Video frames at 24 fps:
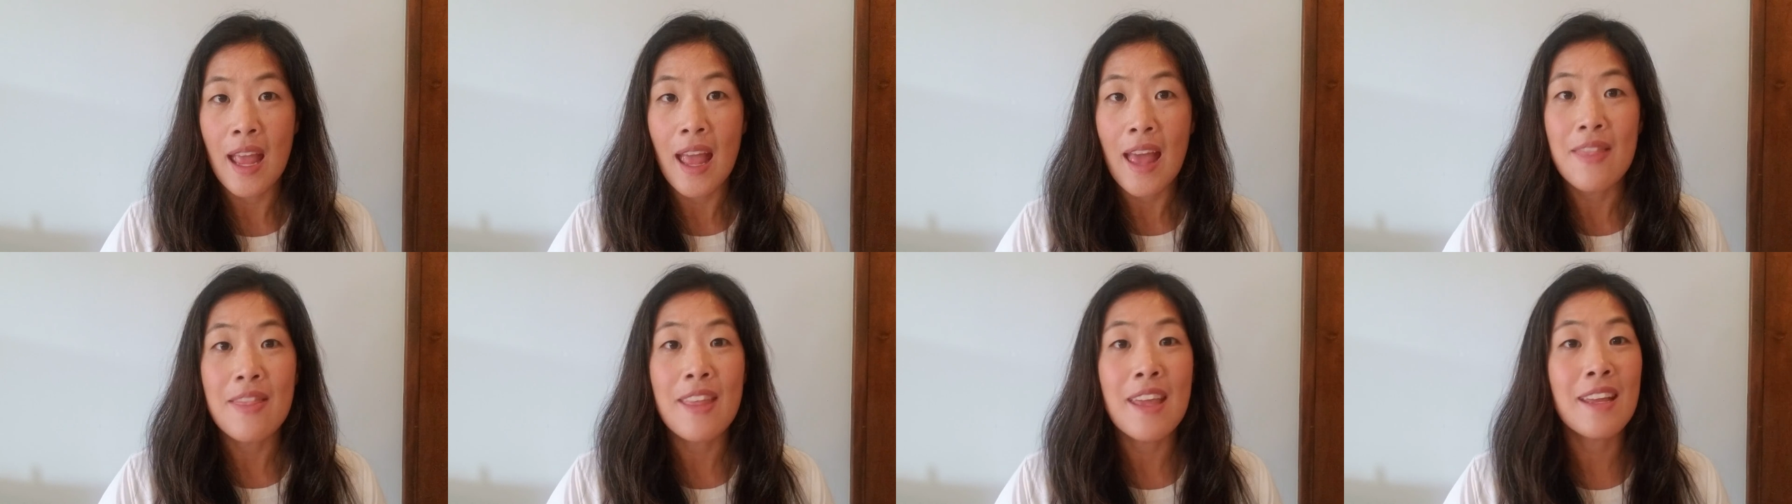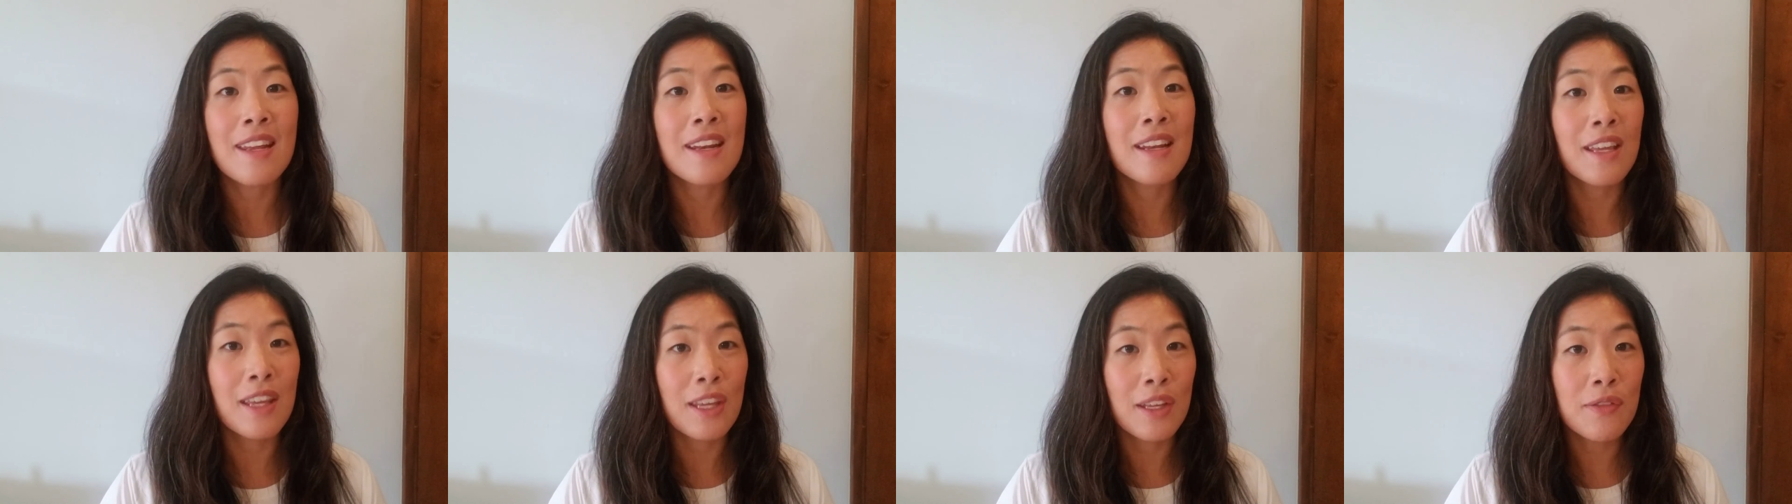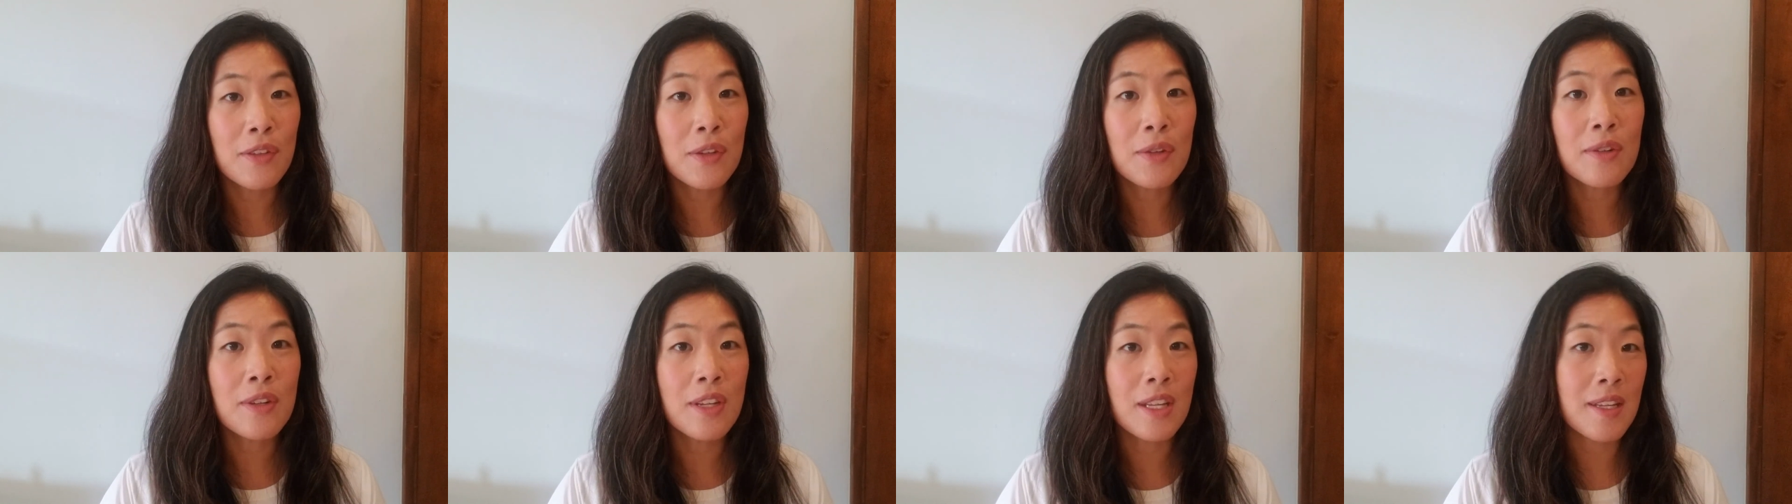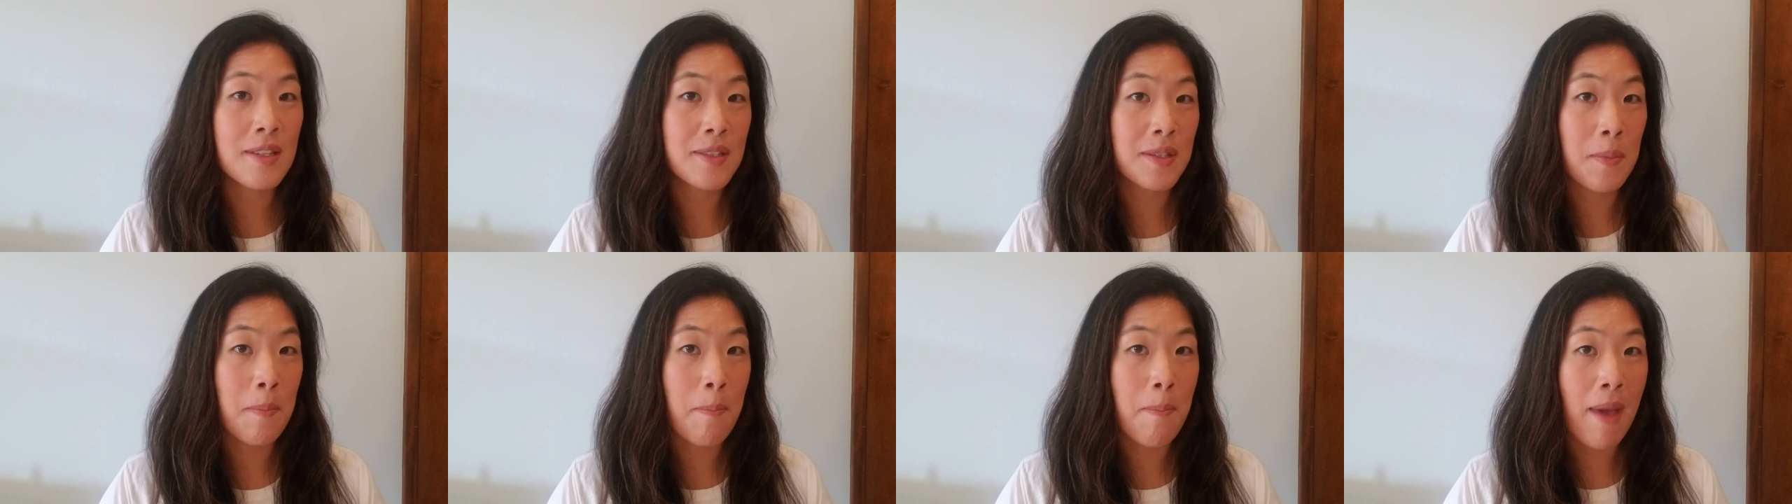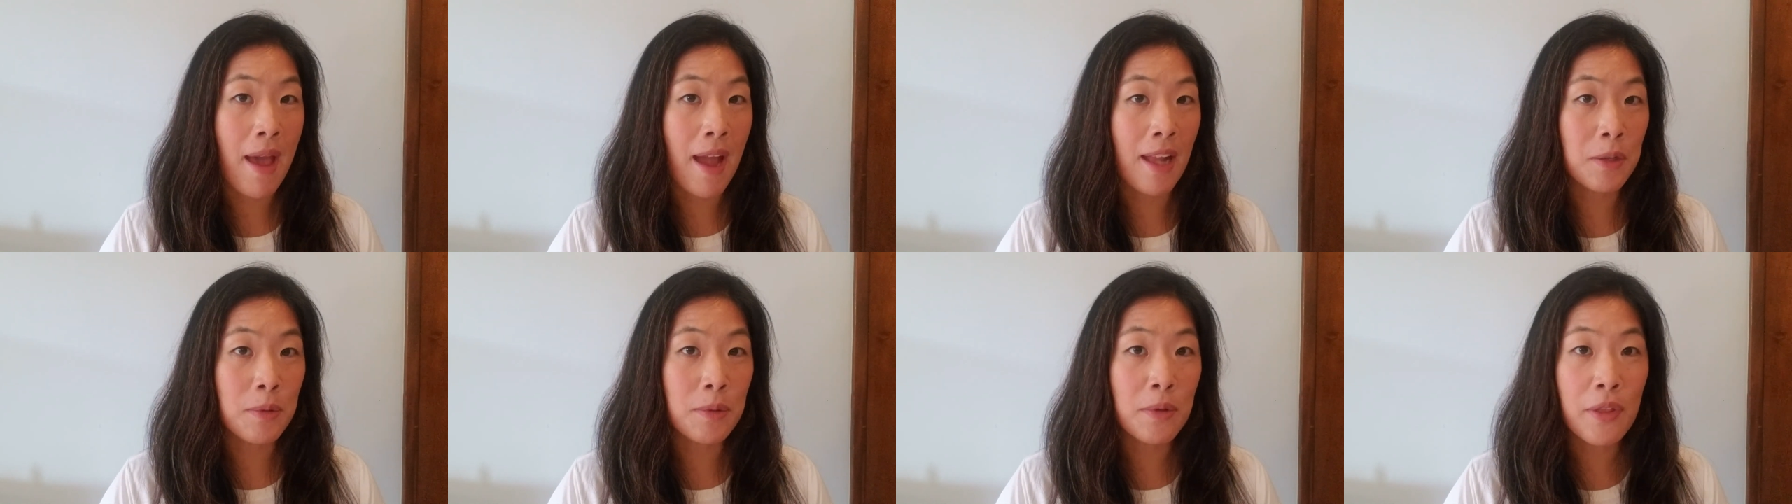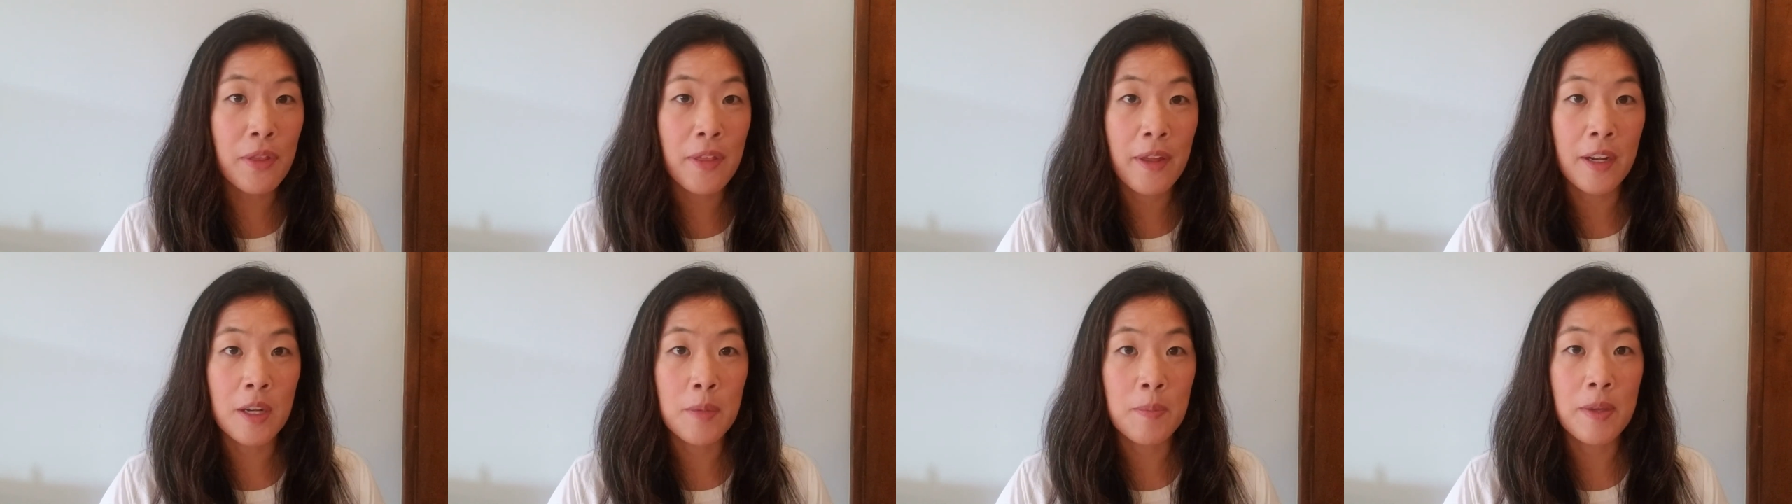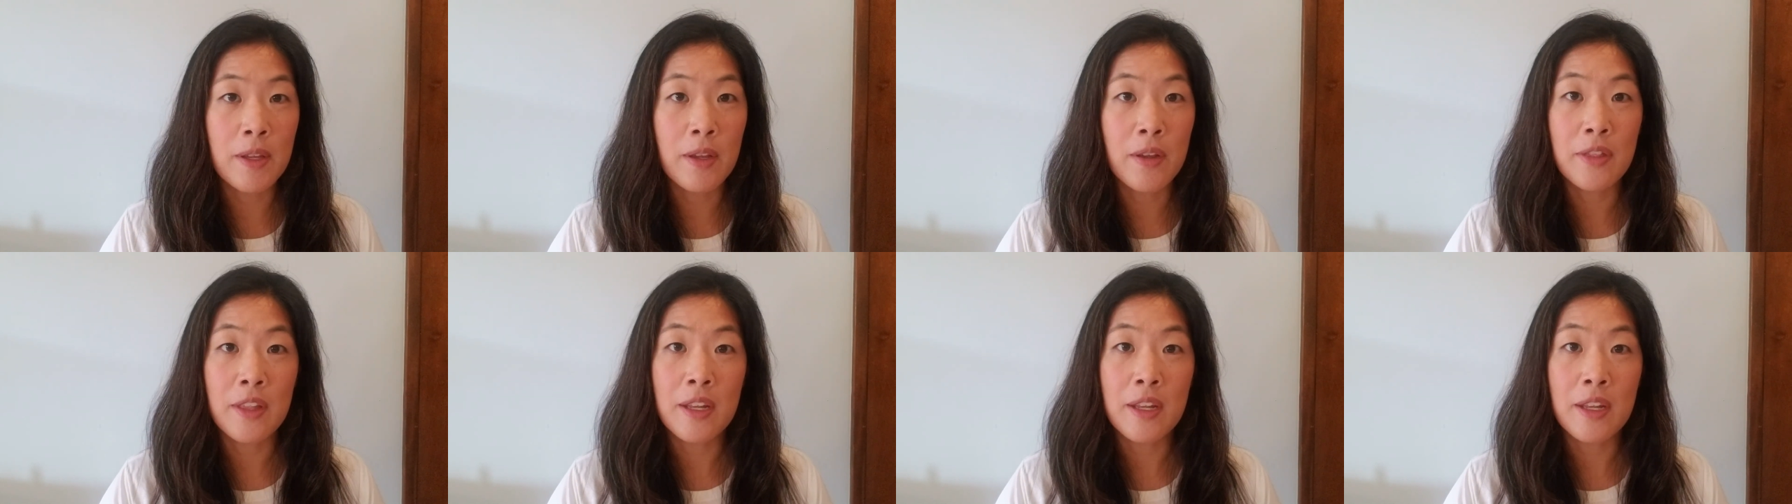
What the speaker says: They can give your knee some manual therapy on